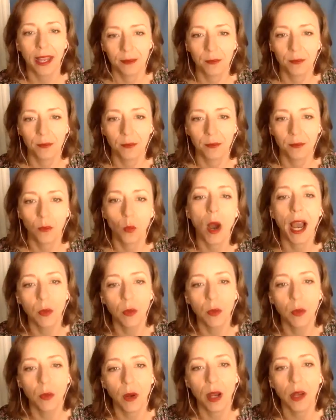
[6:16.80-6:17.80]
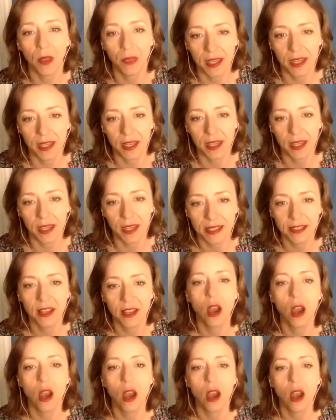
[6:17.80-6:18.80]
Why? Why do I want this?
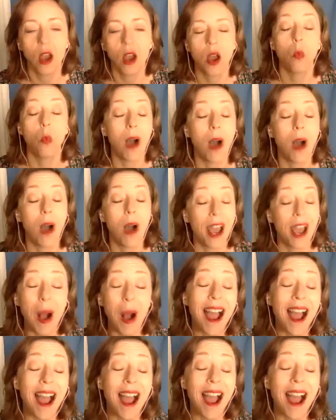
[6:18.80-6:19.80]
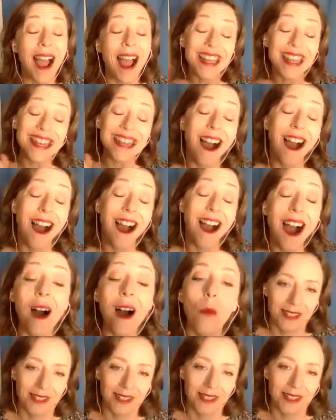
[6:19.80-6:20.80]
Why do I
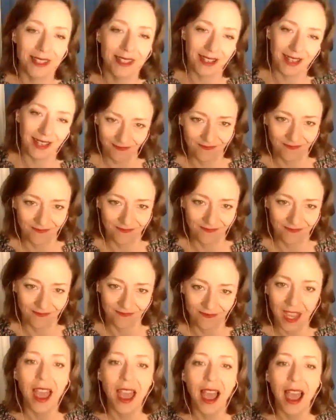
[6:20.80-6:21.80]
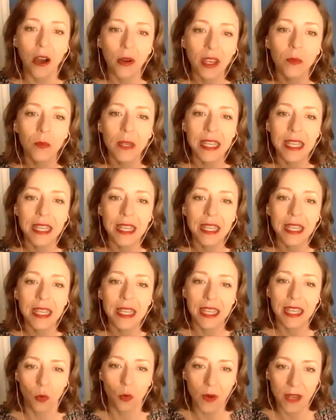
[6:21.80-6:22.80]
not want it? How can
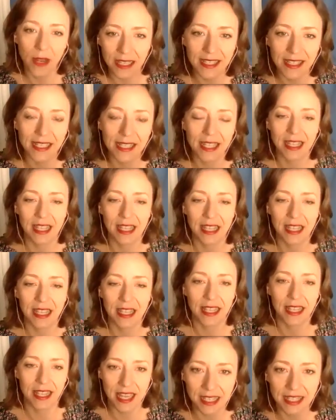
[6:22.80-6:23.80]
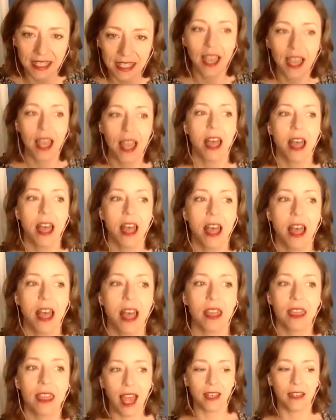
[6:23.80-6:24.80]
we give voice to the things
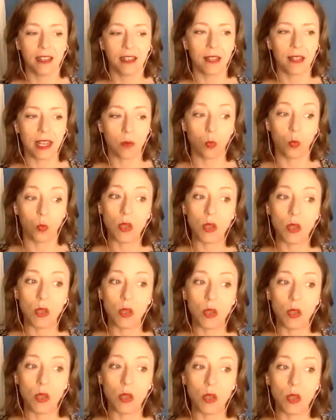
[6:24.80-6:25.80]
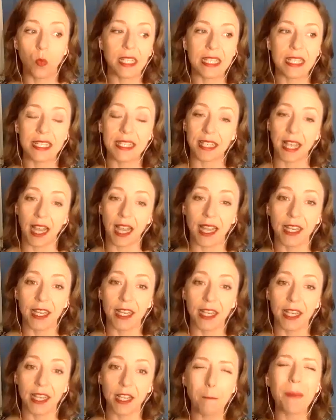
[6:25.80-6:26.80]
that like we really
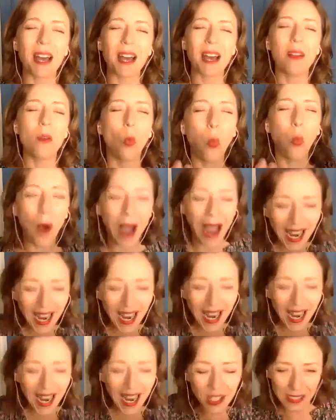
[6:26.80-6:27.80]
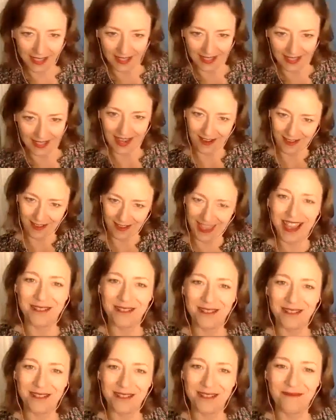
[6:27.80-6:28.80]
desire, but why do we desire
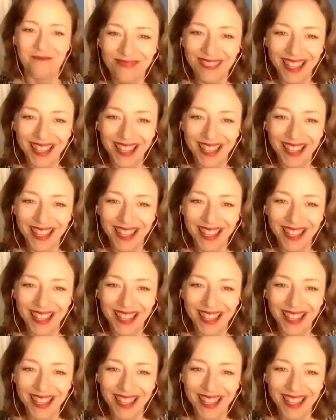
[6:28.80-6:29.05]
them?